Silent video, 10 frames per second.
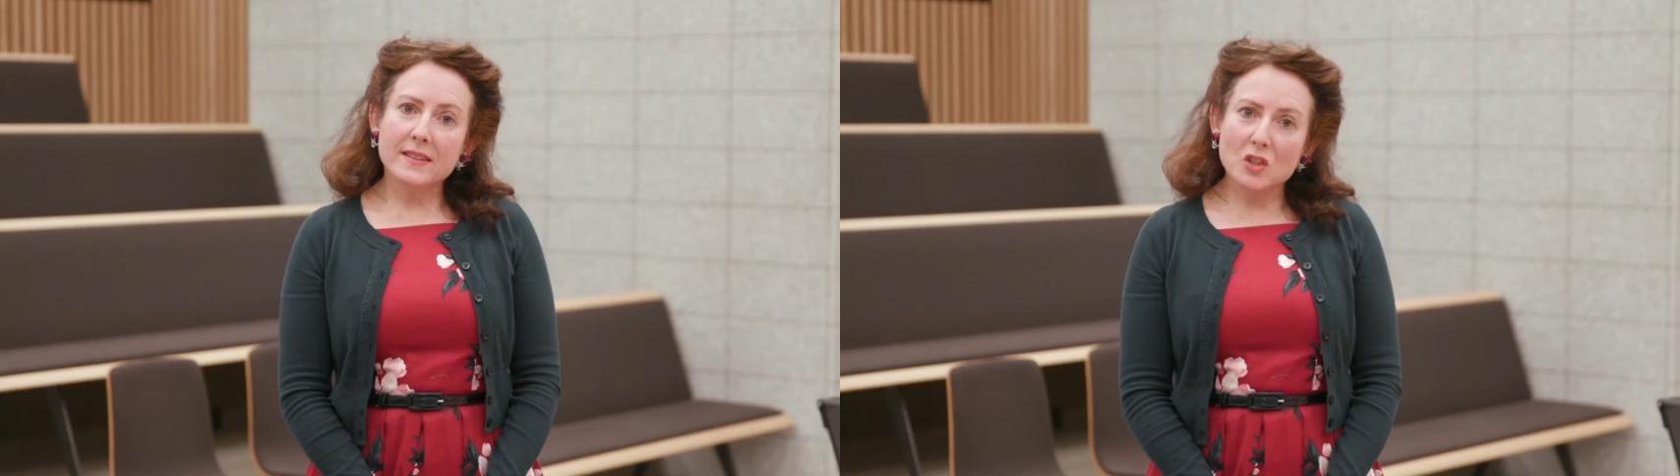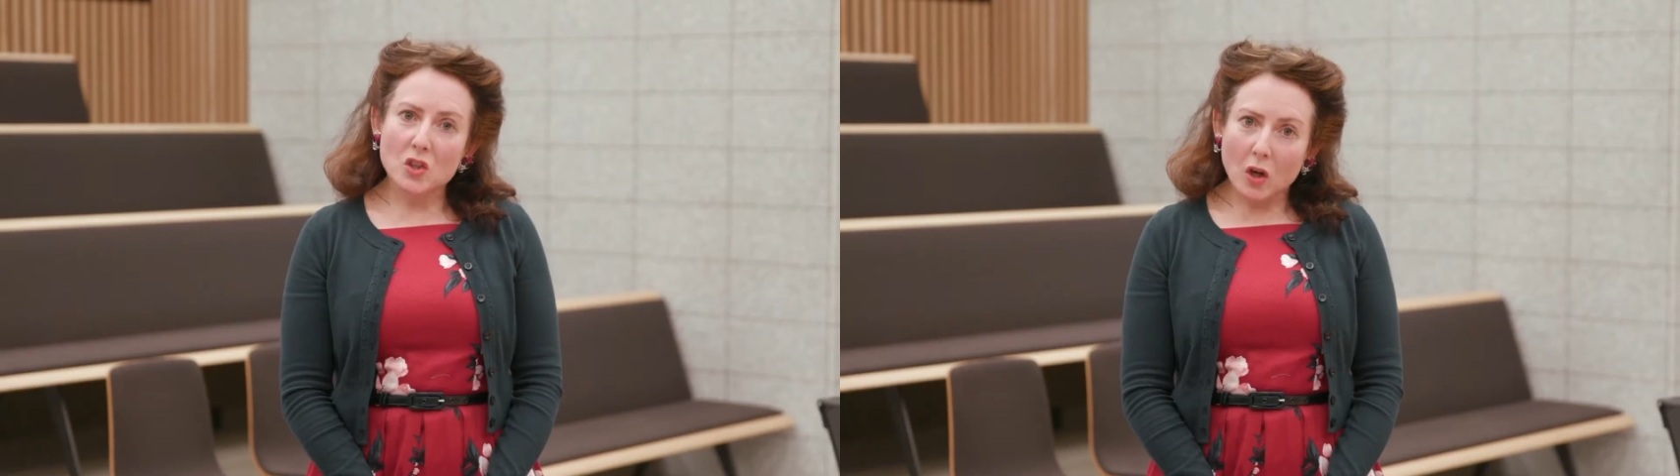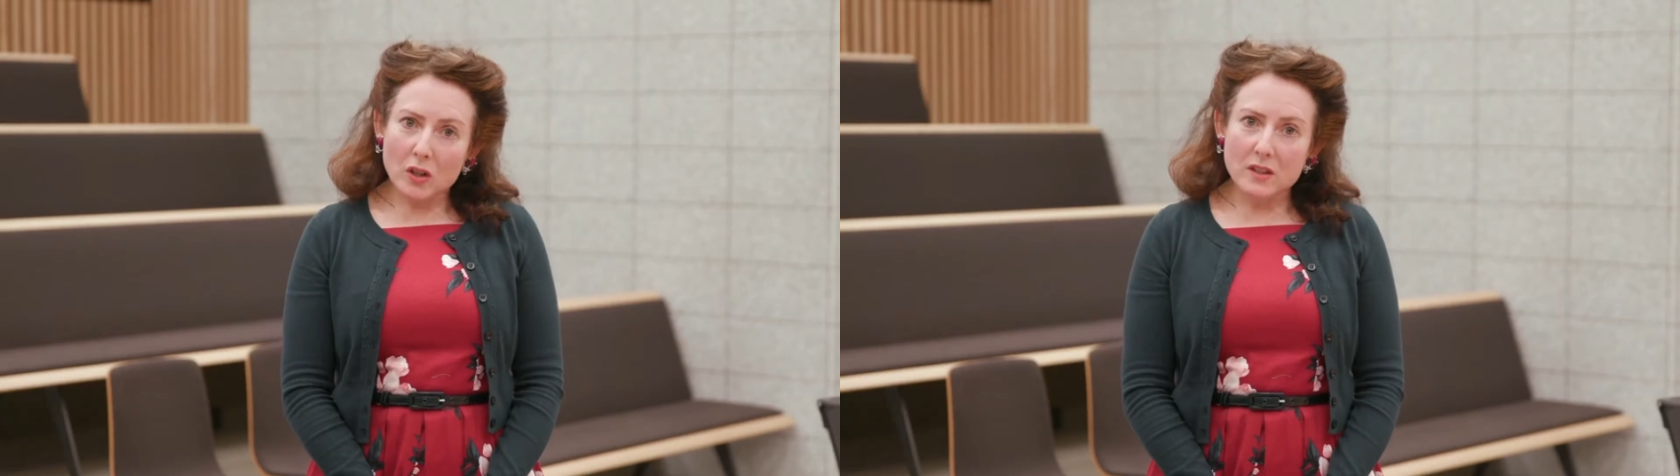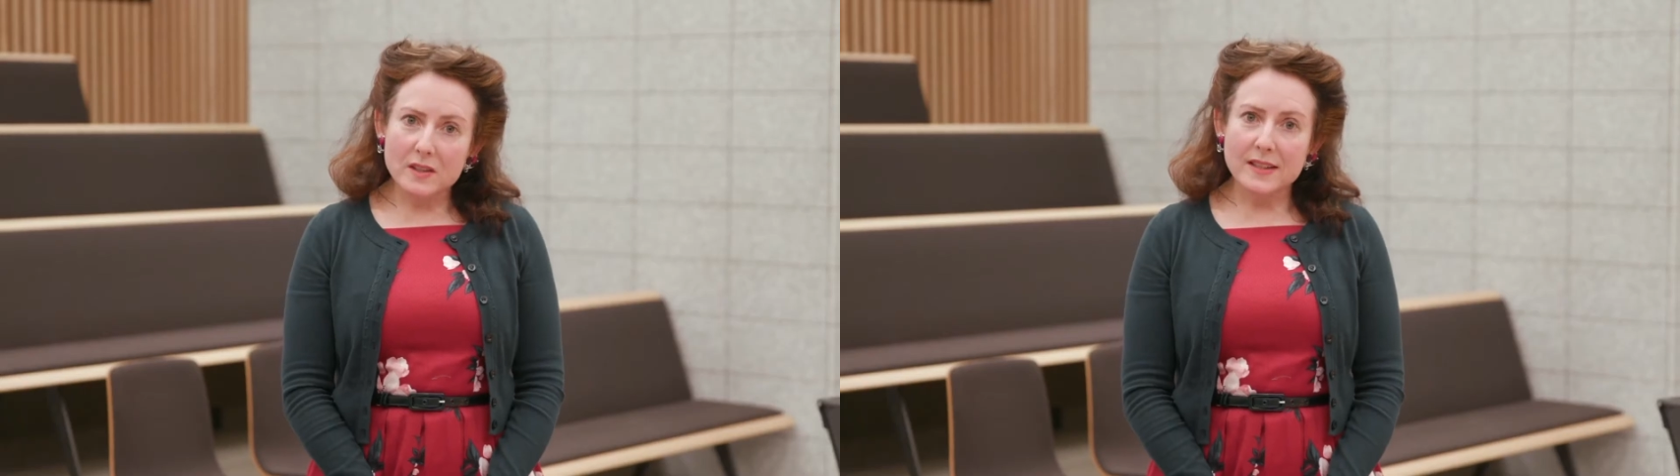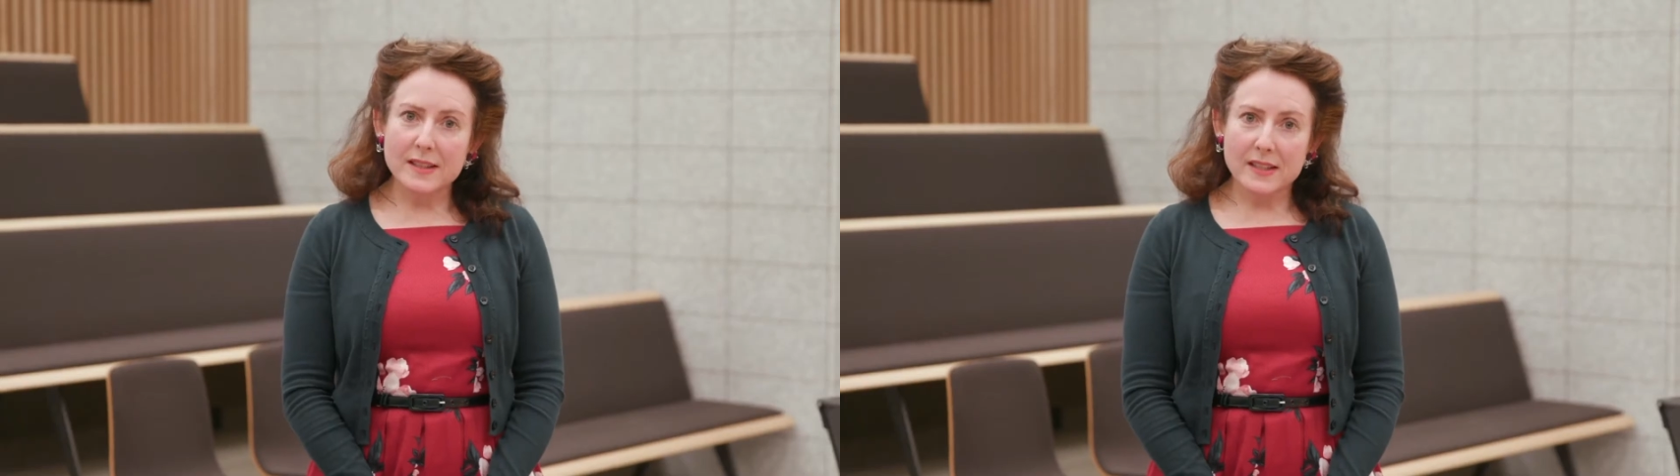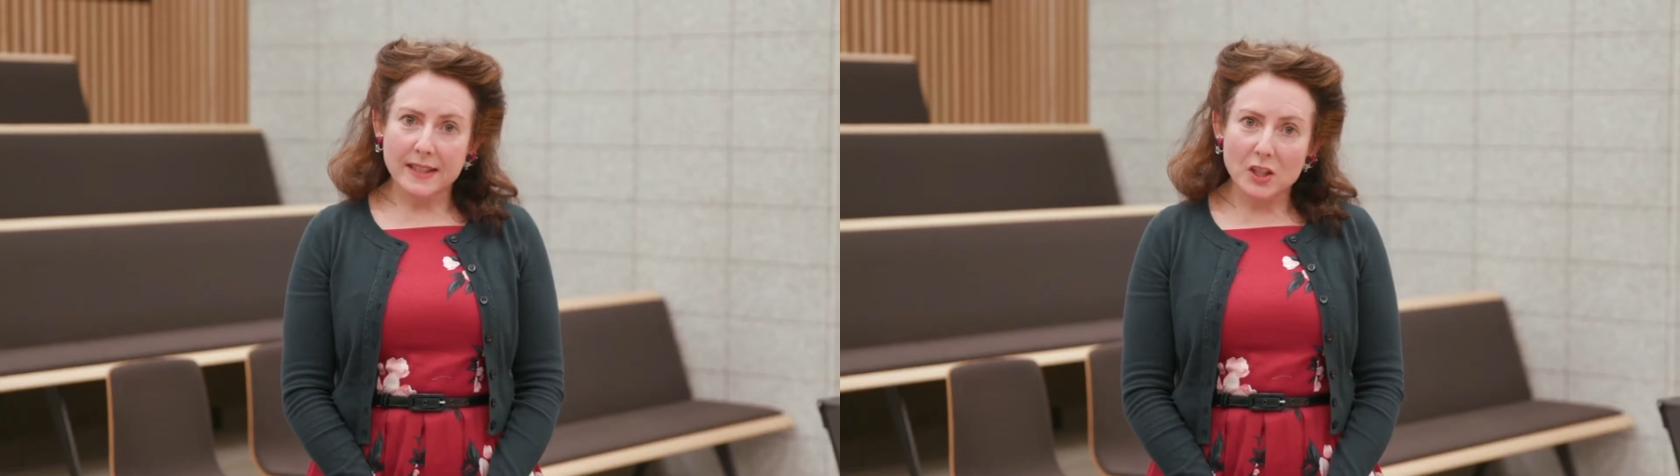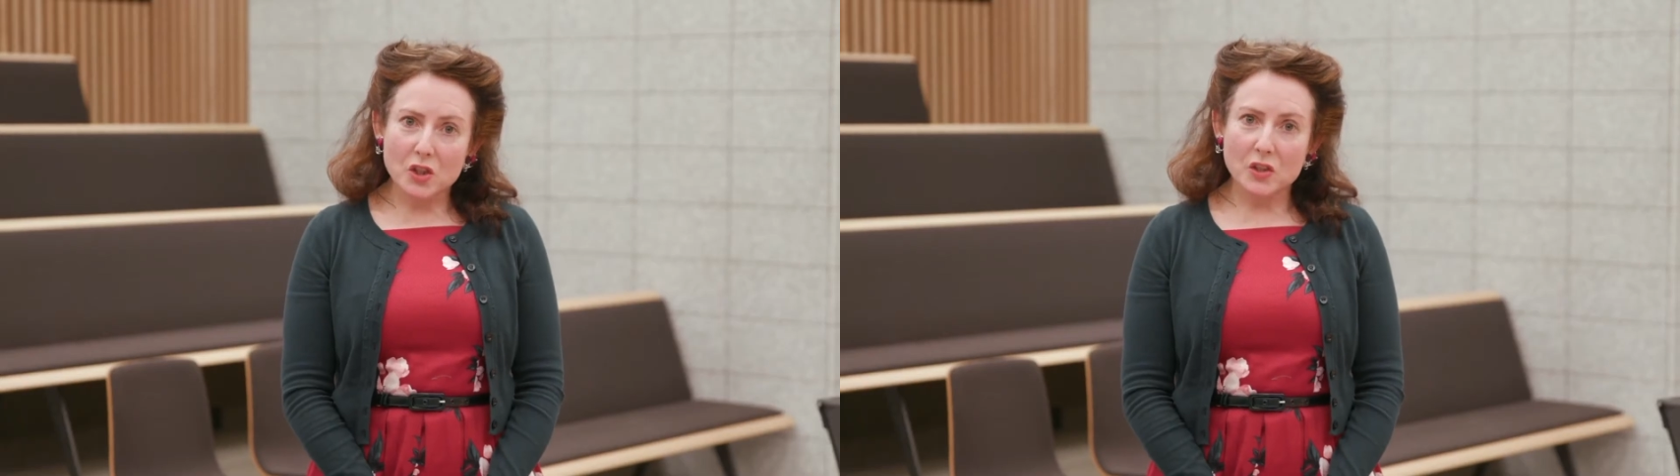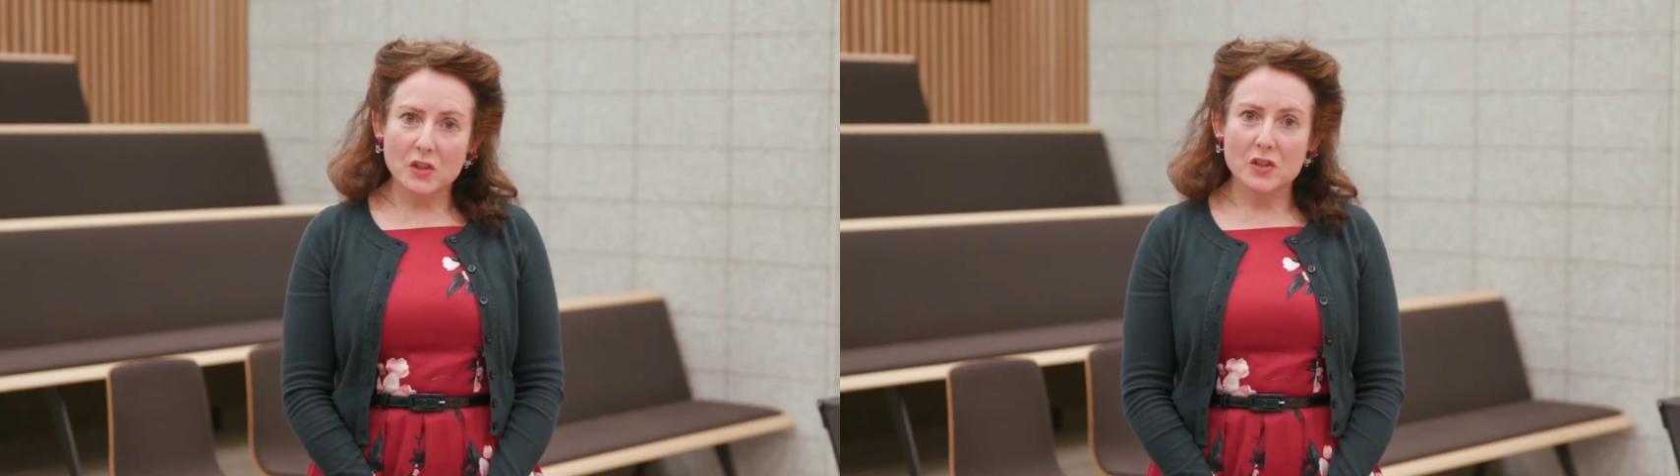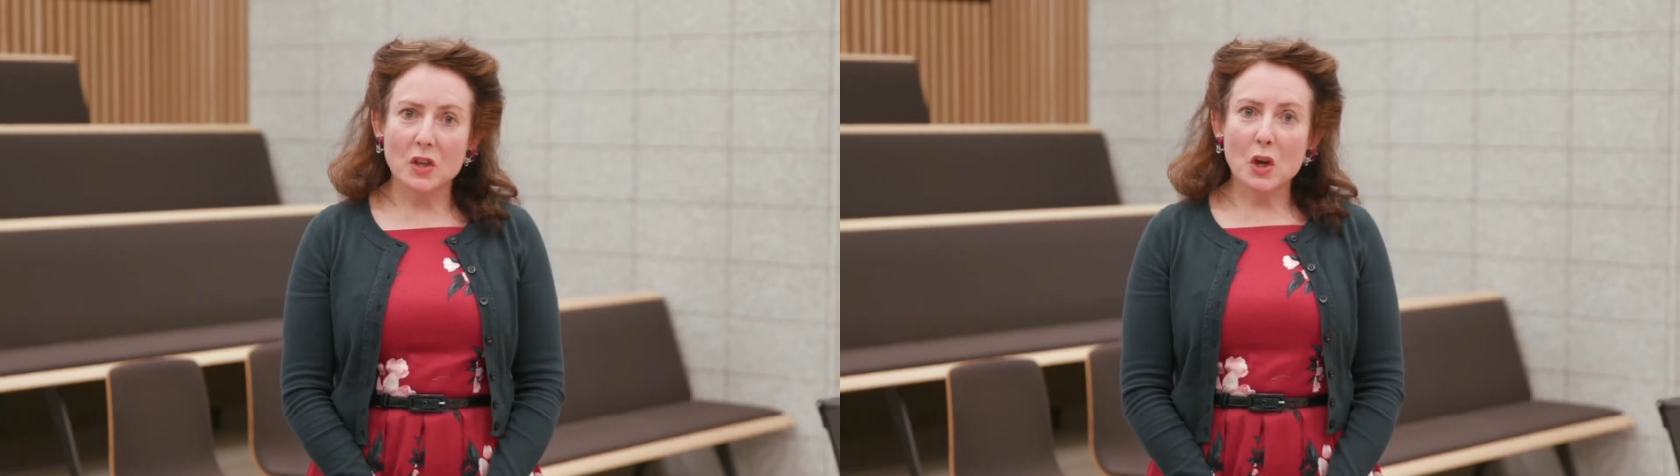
scholars and teachers